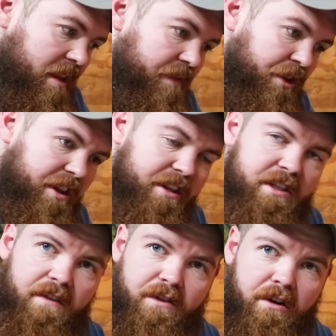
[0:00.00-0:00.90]
if you get this
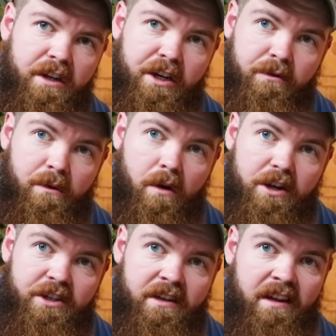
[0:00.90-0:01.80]
stuff dirty and you
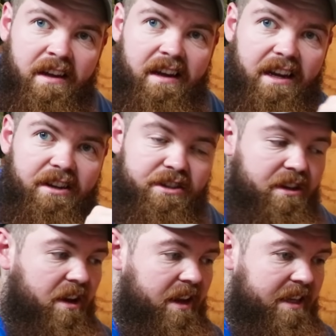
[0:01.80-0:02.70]
rewash it, it does
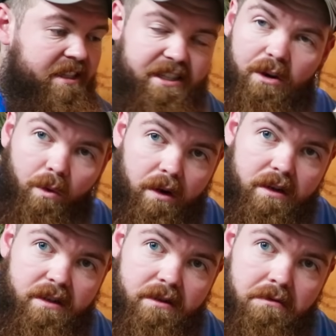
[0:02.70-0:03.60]
not, it still
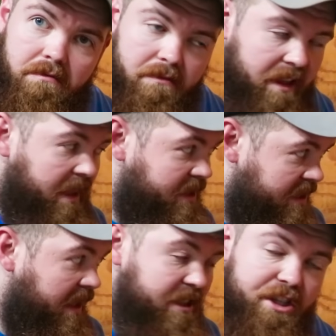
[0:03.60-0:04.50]
works. And that's,
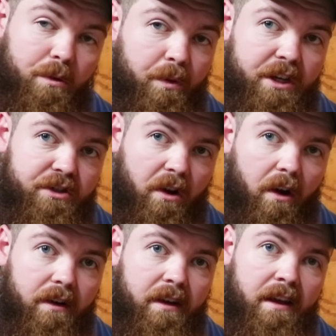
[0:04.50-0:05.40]
that's still pretty
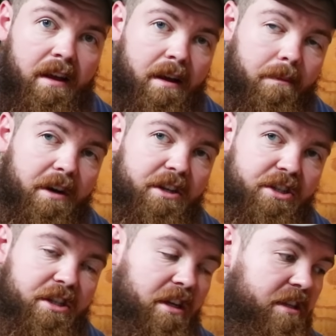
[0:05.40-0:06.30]
strong, but it
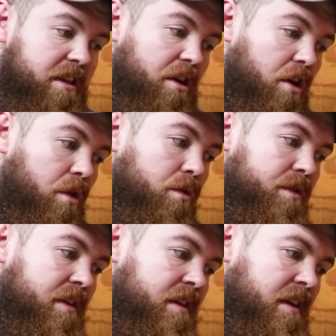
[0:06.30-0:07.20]
just doesn't
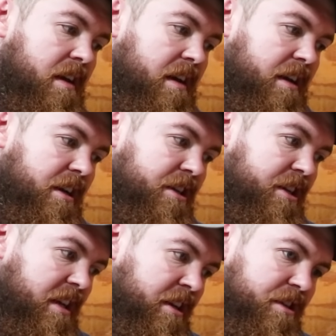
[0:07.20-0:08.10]
hold, it,
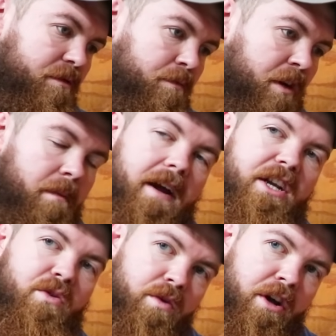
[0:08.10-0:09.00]
it doesn't bring it
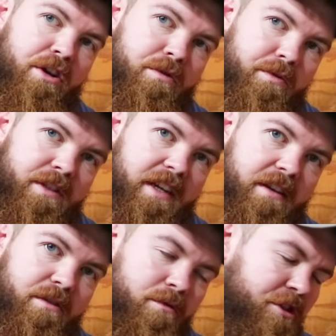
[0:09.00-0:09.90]
back to one hundred
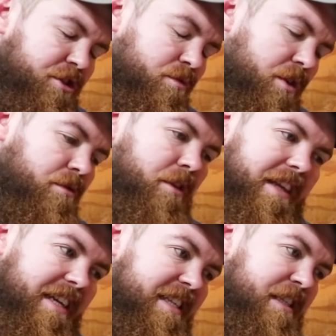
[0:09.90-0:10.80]
percent, which you wouldn't
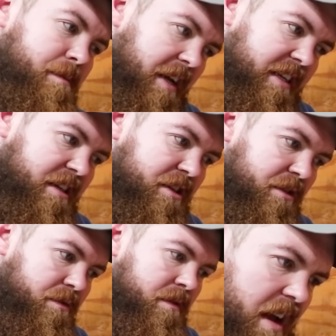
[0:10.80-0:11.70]
really expect it
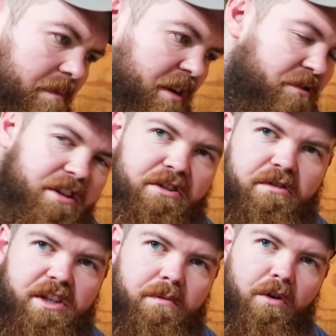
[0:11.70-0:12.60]
to. I'm not really too
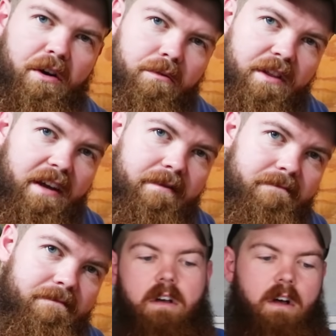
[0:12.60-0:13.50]
disappointed with that.
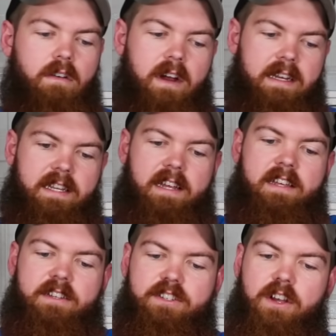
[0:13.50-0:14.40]
All right,
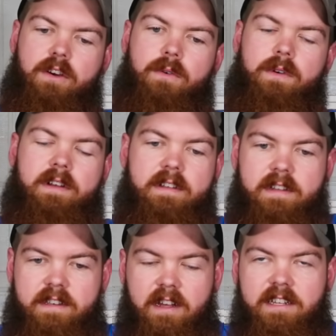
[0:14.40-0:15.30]
so
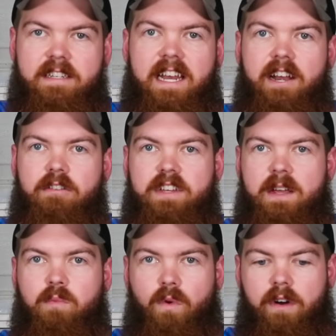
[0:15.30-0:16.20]
does Nano
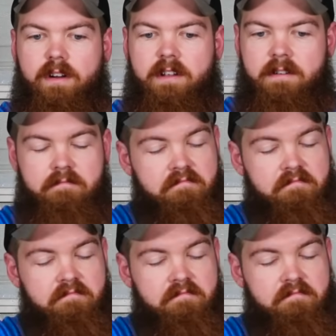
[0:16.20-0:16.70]
Tape work?